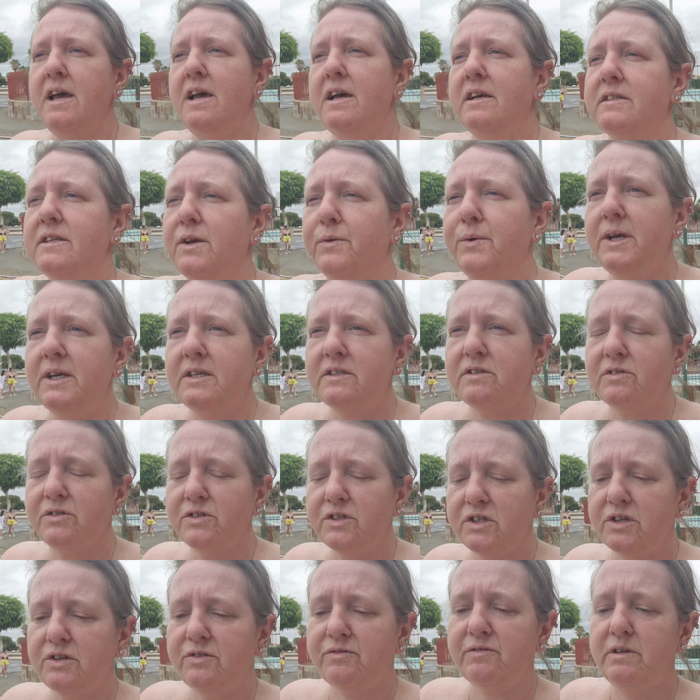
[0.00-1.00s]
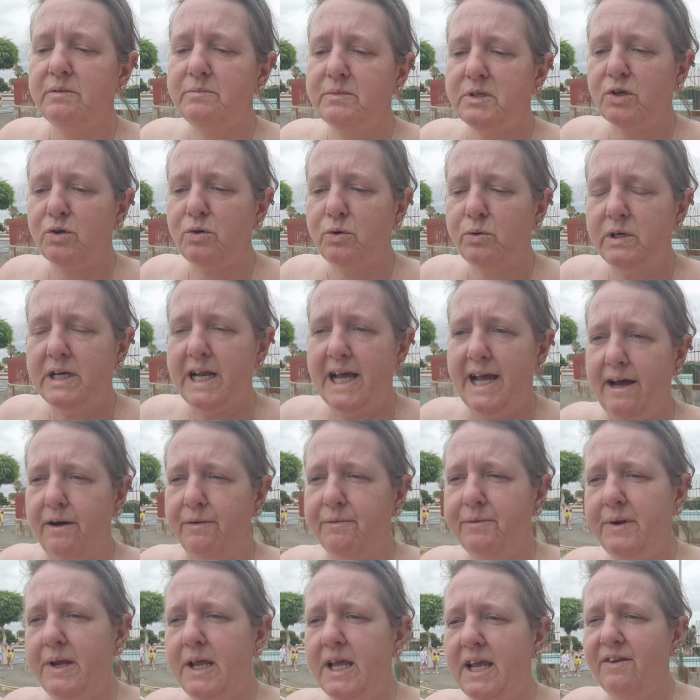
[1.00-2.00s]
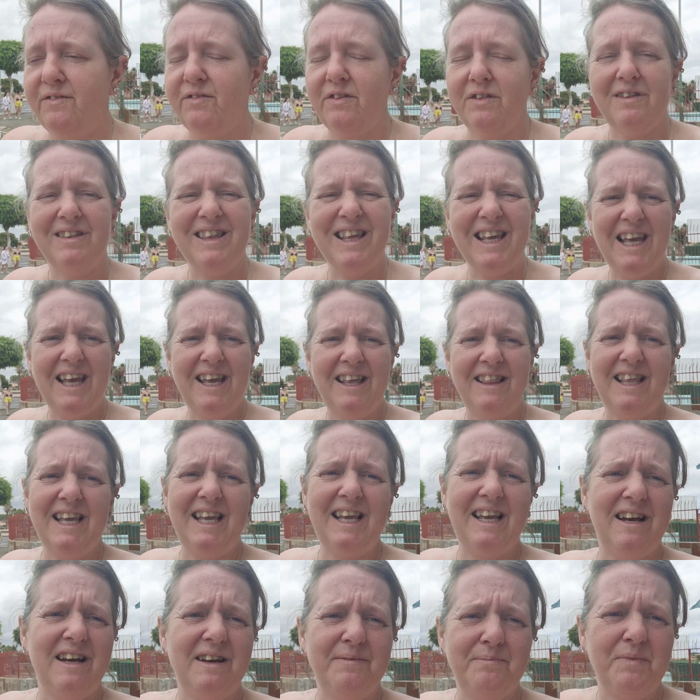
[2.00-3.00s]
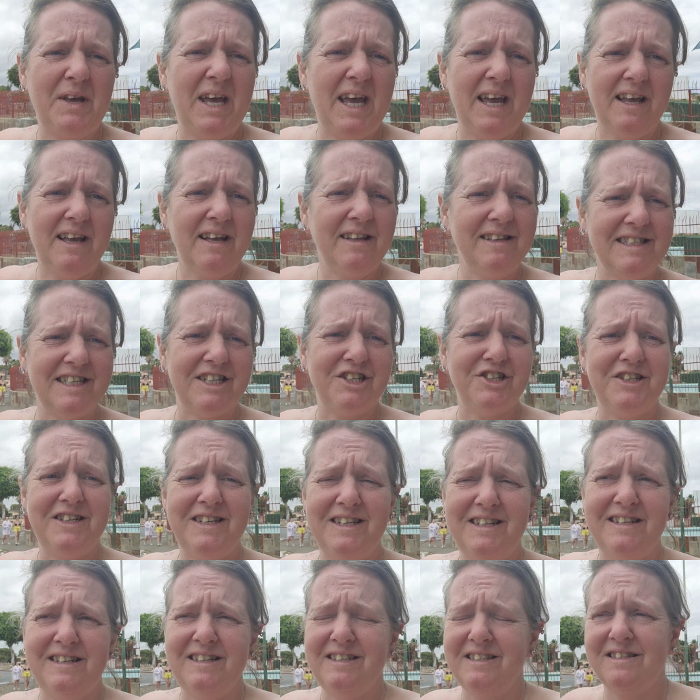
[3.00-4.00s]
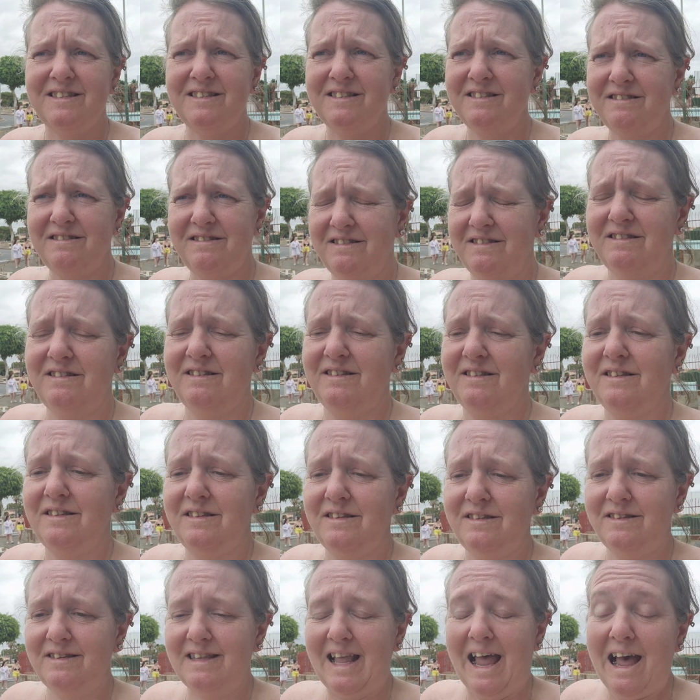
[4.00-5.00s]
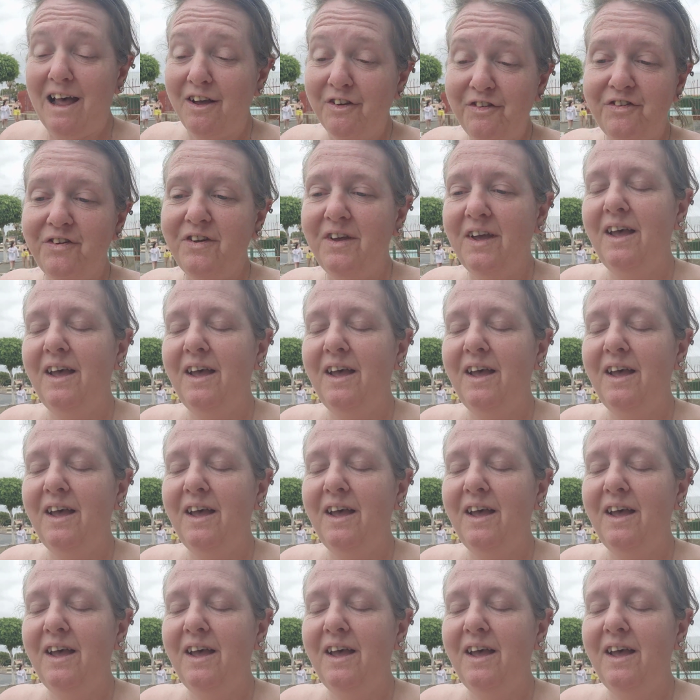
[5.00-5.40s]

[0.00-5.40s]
So he's gone to the room to cool down, even though the, the um, air conditioning is naff.